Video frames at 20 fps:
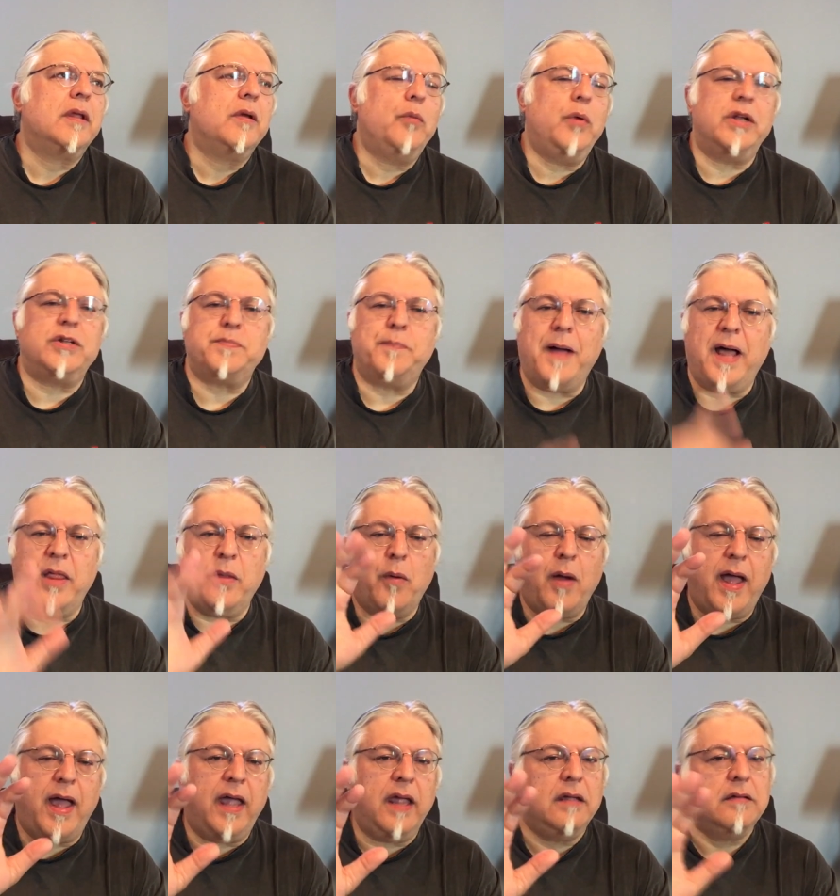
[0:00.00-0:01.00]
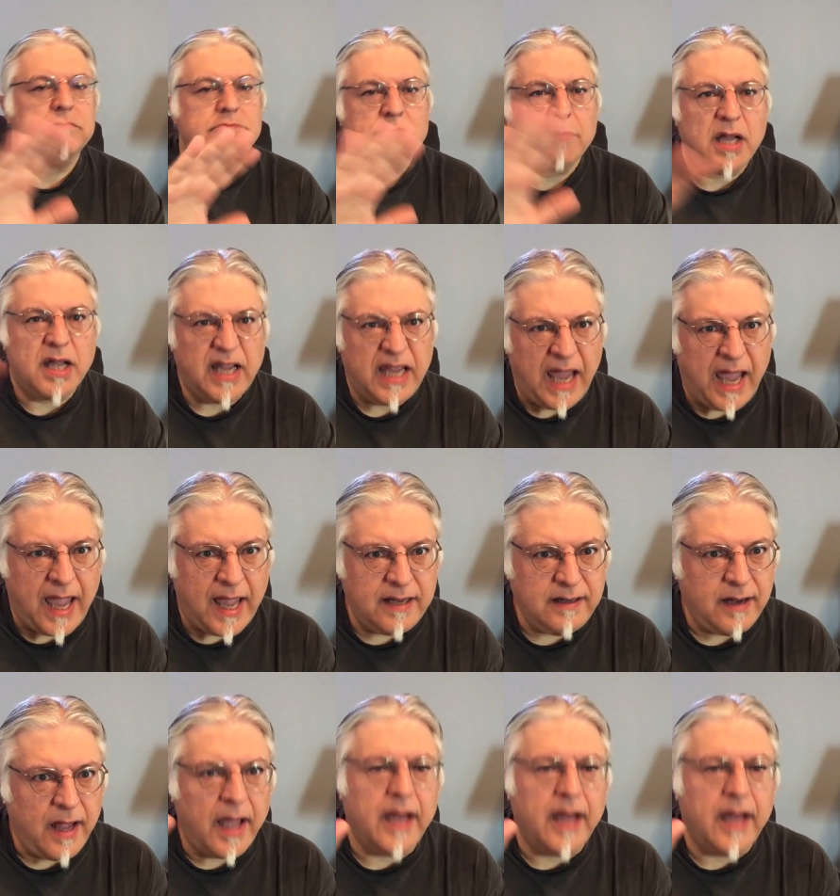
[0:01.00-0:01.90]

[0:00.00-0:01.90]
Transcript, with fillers: Which, by the way, again,